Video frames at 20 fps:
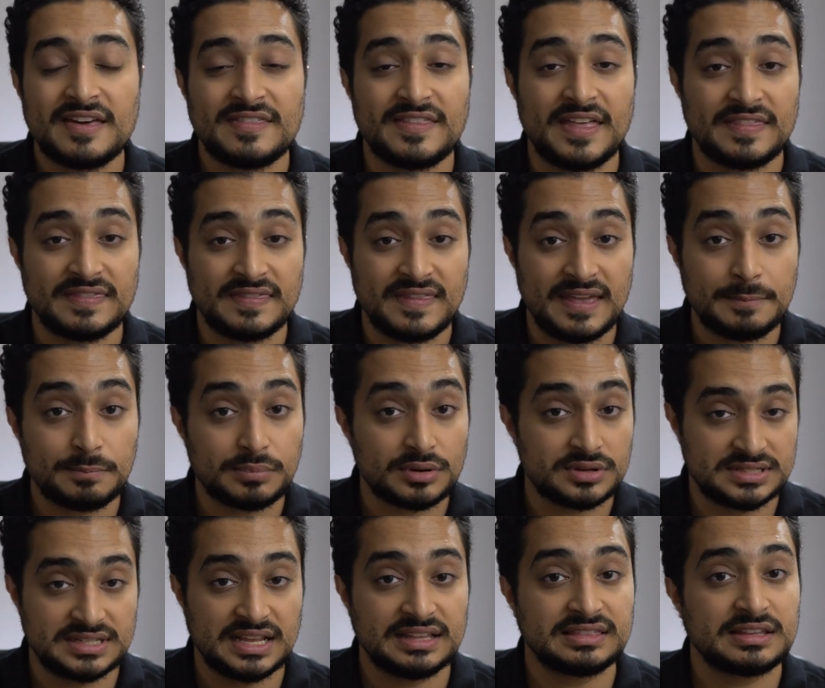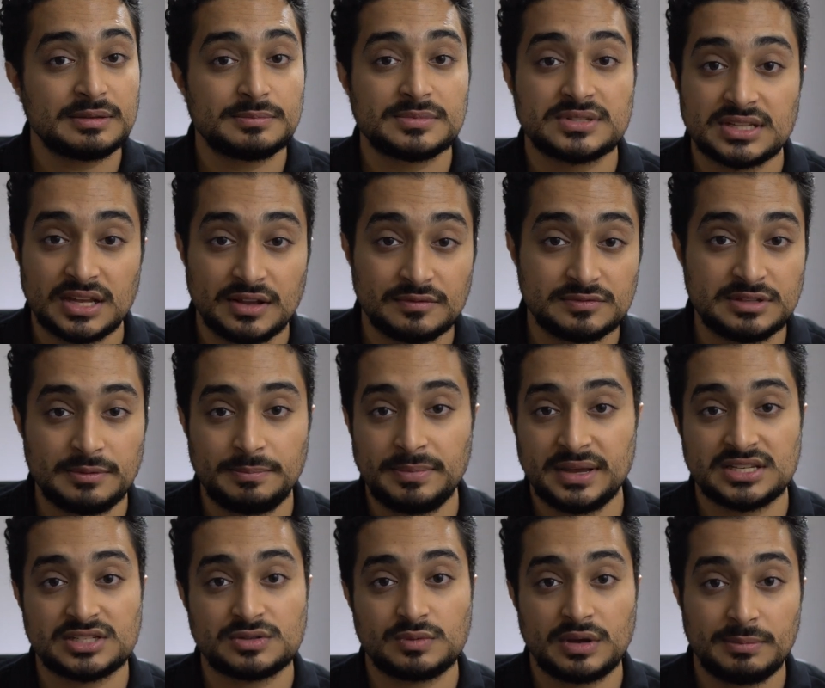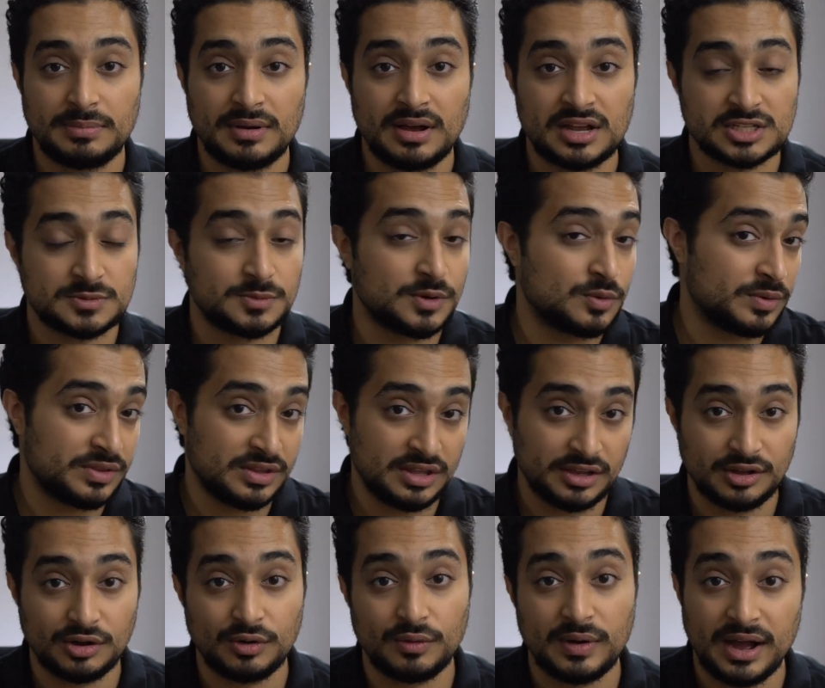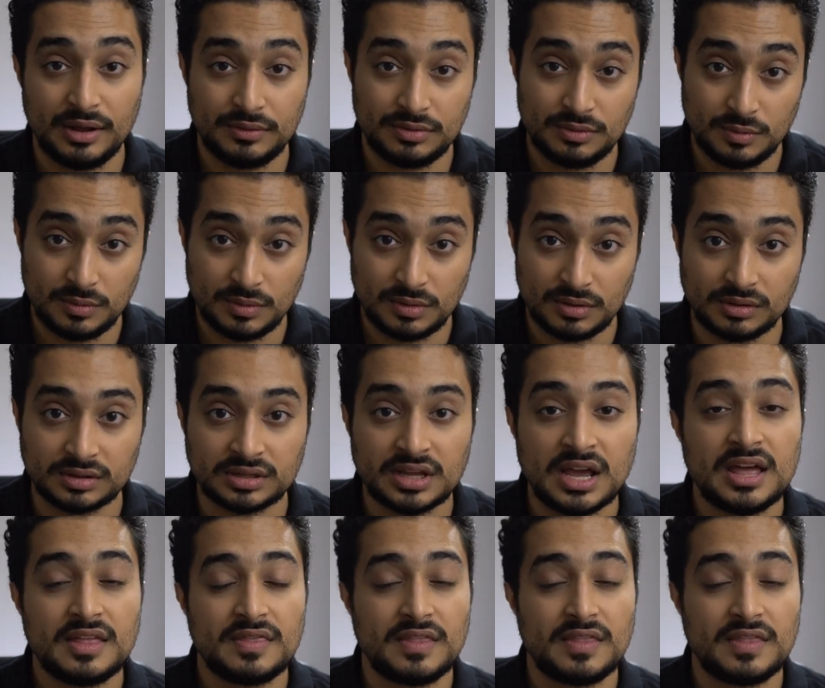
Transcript: that they present themselves the best way possible when they go out in the world.